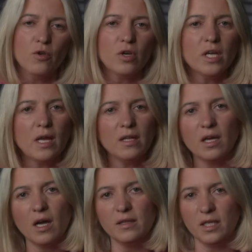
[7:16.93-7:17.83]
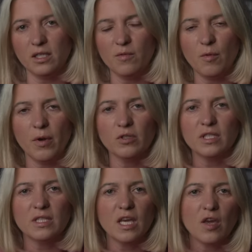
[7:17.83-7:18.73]
you cannot contact them about the
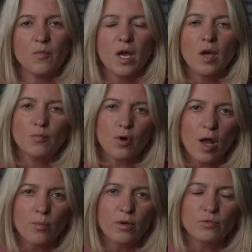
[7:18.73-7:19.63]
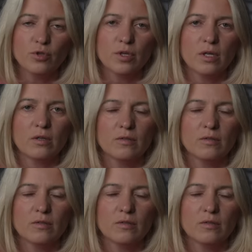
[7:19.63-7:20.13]
same problem during